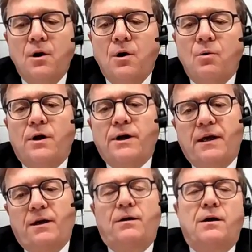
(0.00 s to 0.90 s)
Well,
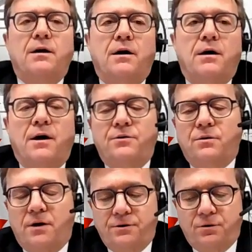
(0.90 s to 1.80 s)
again, I
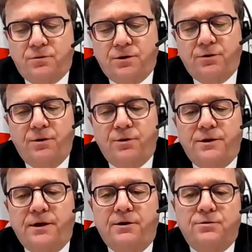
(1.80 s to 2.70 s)
don't agree with
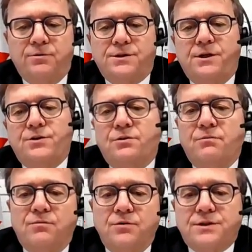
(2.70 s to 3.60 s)
the characterization of
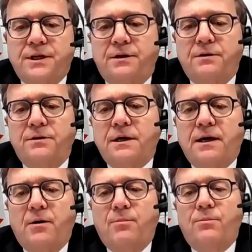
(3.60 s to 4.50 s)
overstated.
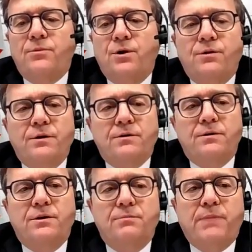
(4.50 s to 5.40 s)

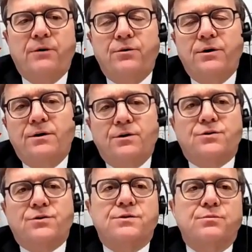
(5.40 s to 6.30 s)
The boundary
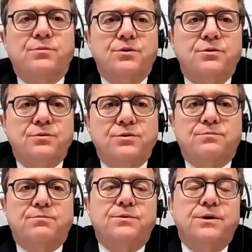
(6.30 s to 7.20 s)
conditions that were used
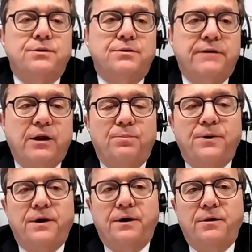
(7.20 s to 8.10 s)
in
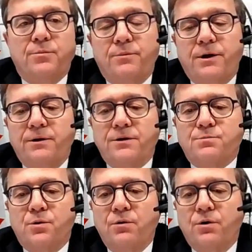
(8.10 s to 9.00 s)
developing and implementing this
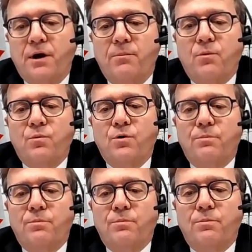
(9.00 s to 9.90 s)
program were
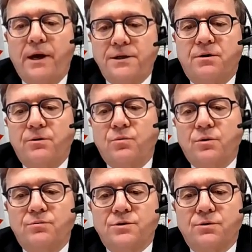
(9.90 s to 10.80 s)
based on the
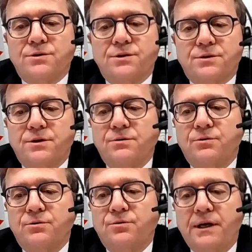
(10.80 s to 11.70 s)
World Resource
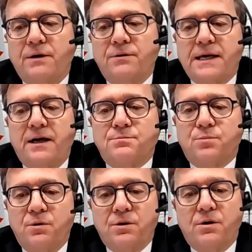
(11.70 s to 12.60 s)
Institute Greenhouse Gas
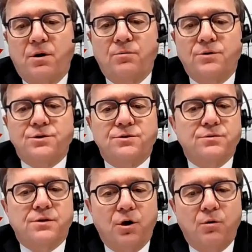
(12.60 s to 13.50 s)
Protocol, which is
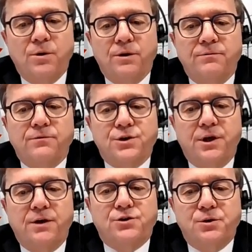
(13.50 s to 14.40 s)
used globally for
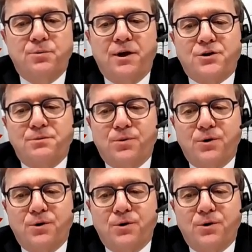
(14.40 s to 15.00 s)
GHG reduction